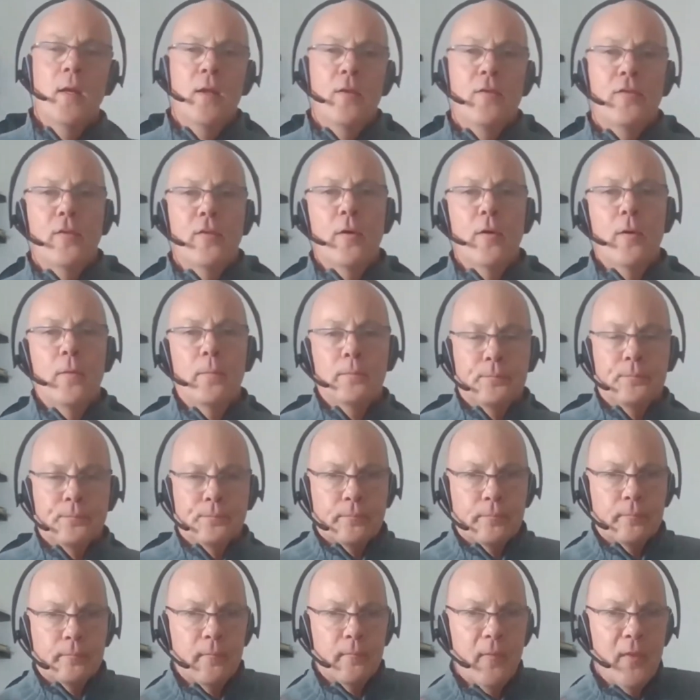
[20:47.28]
So
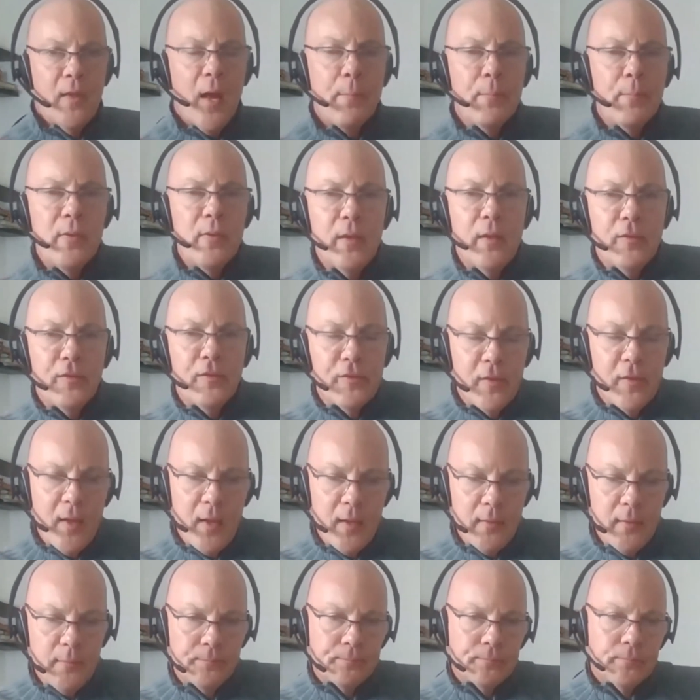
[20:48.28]
that being
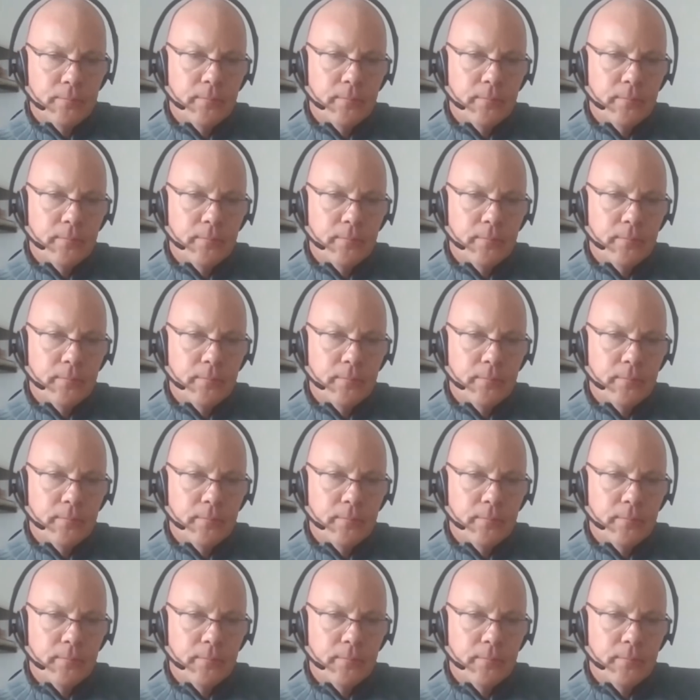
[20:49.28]
said,